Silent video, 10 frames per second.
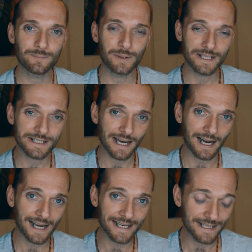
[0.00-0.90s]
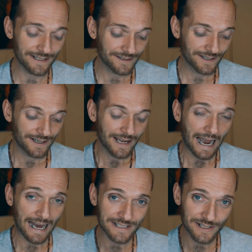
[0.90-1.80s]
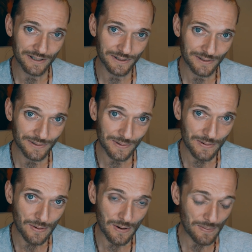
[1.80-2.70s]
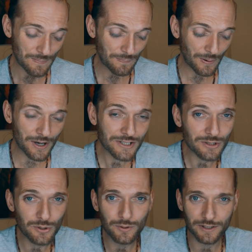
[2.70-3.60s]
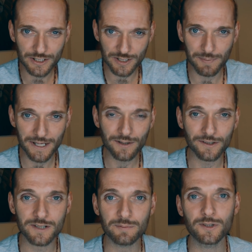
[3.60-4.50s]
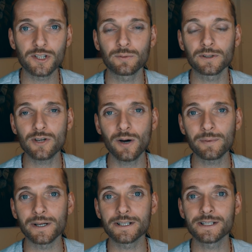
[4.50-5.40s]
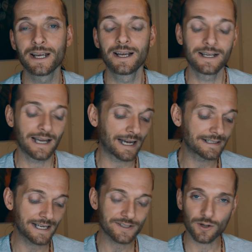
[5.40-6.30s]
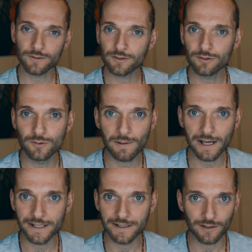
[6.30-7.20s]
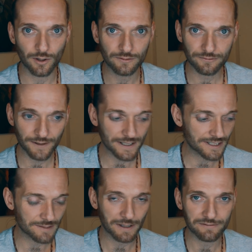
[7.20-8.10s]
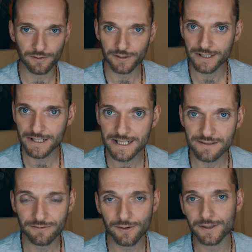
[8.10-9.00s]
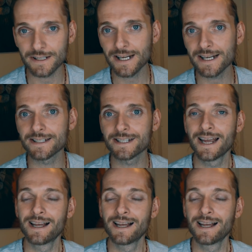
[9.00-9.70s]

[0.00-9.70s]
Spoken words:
because I, as a person who can speak on spiritual topics and has gone through my long fasts, my 40 days and 40 nights,